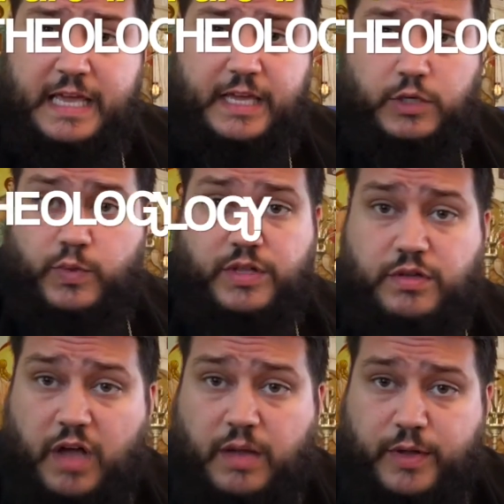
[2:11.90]
is we need
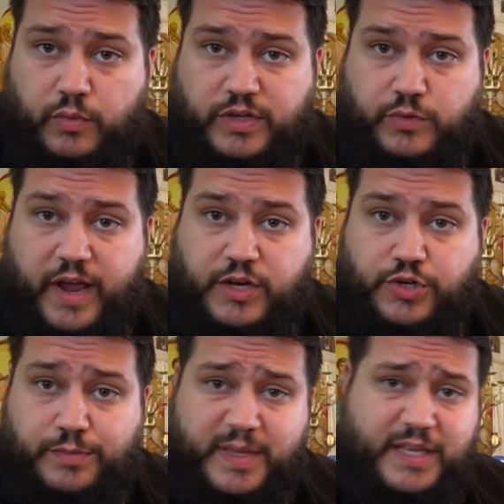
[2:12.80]
to talk about the
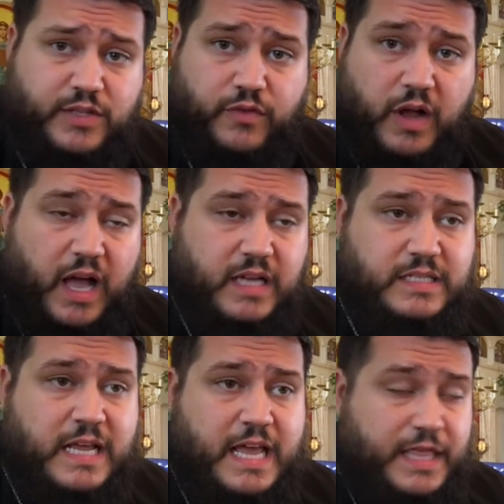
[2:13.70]
resurrection, because for
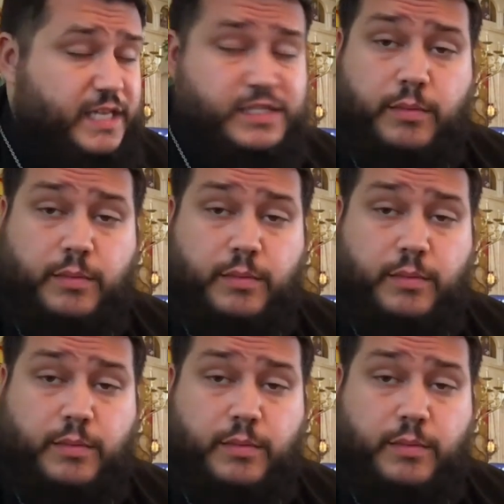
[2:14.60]
us, this is the